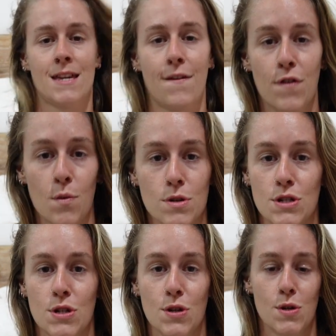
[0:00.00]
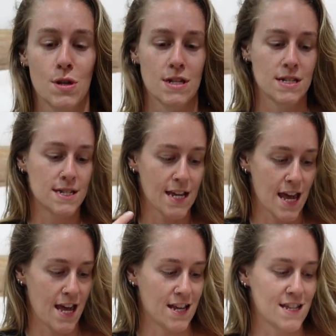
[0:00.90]
if you want to.
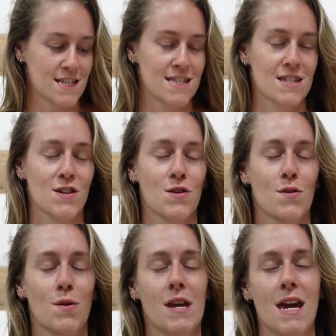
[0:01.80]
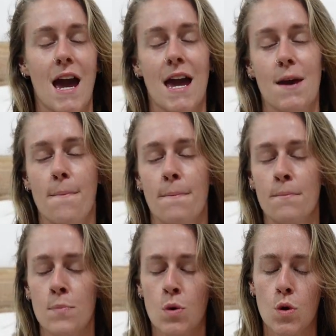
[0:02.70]
Dance, create,
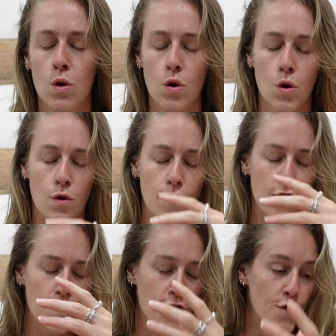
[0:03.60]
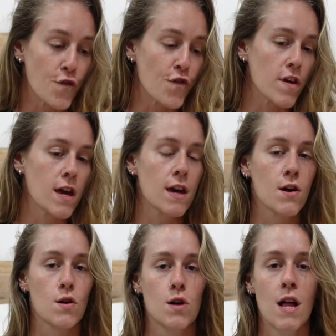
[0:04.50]
move,
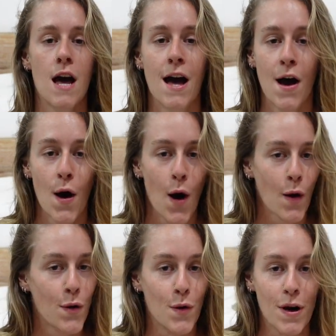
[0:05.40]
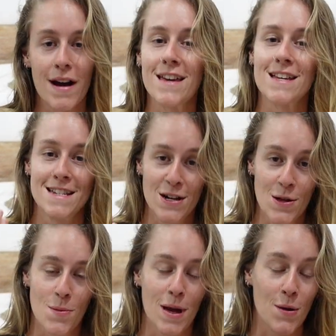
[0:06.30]
feel. Oh, you can tell
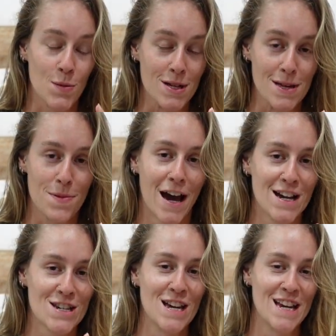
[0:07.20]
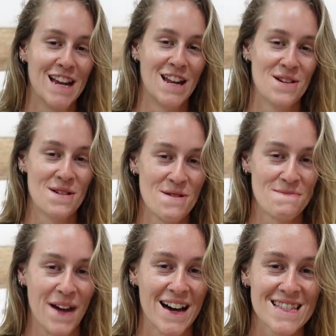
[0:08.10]
I'm like really passionate
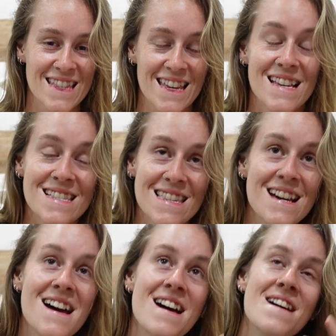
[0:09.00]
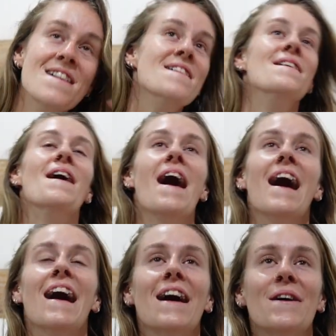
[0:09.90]
about this.
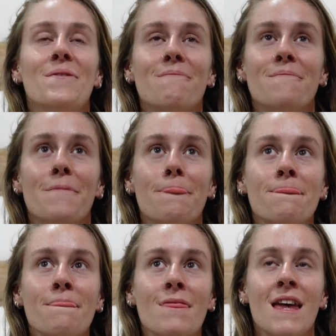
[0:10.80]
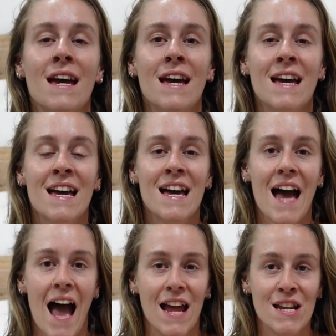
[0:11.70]
Um,
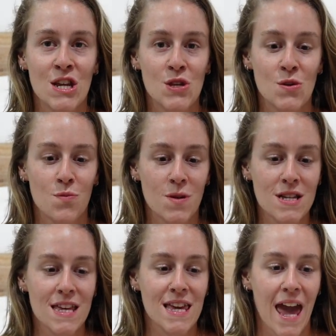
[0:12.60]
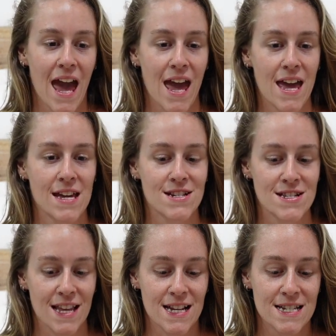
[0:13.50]
and you really can
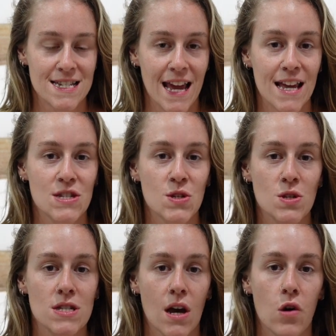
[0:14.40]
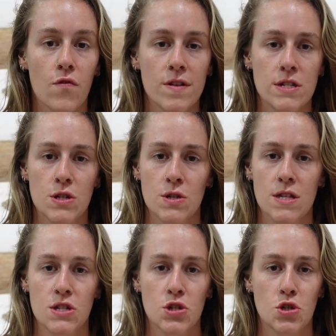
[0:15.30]
just like dance yourself into
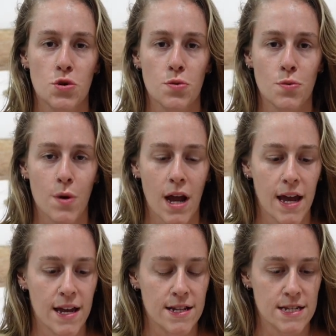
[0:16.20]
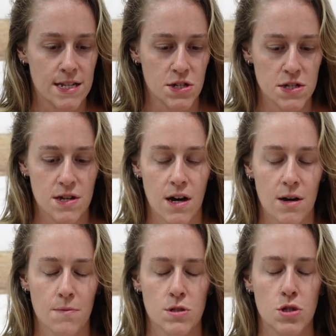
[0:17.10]
this trance and just
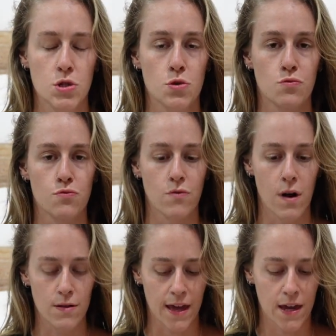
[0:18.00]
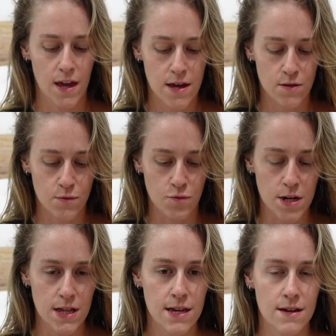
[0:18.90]
come str- like
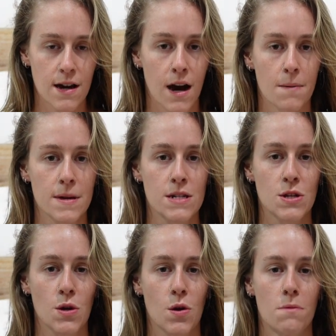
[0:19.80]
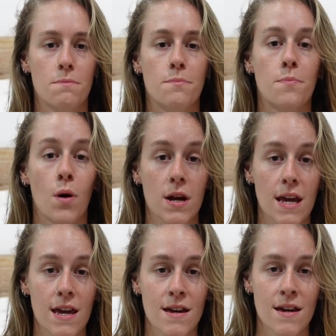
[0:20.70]
really come into your
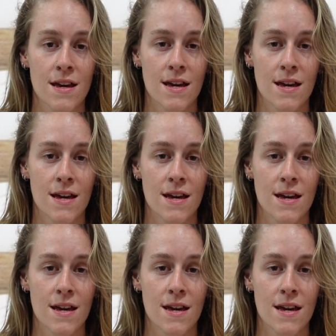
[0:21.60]
body